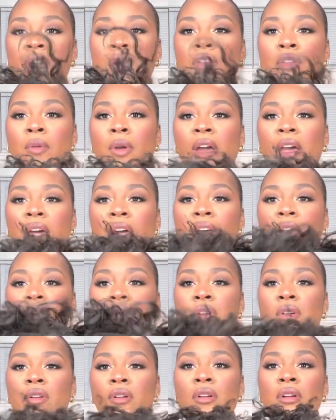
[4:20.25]
You have
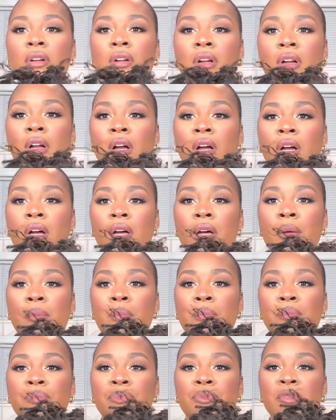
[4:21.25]
your,
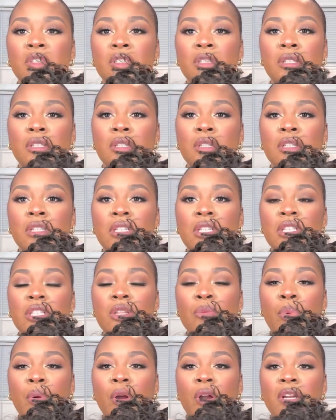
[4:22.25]
this is
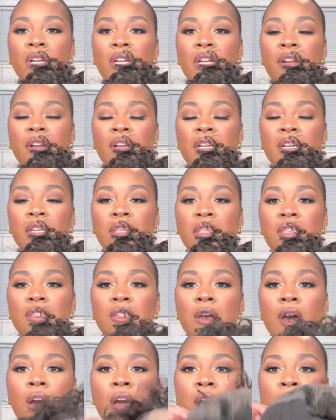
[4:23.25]
the parting area at the
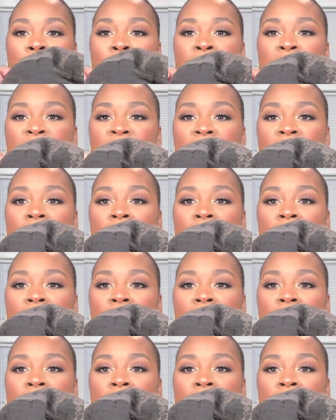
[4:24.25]
top.